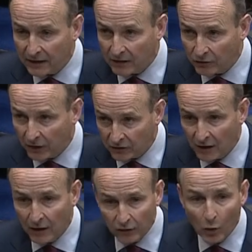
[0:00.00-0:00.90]
health advice.
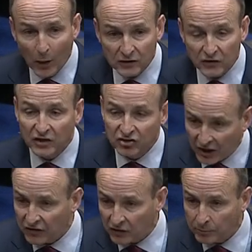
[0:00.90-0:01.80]
If you want us to
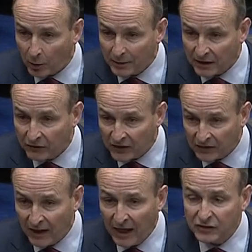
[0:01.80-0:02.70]
jettison public advice,
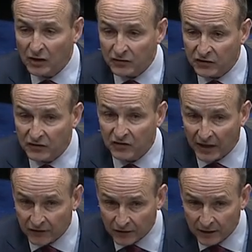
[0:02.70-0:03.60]
have the guts to
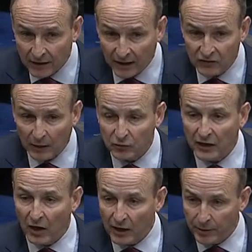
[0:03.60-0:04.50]
say it and stop
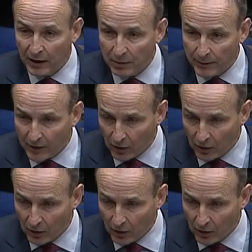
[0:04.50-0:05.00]
trying to hide behind blaming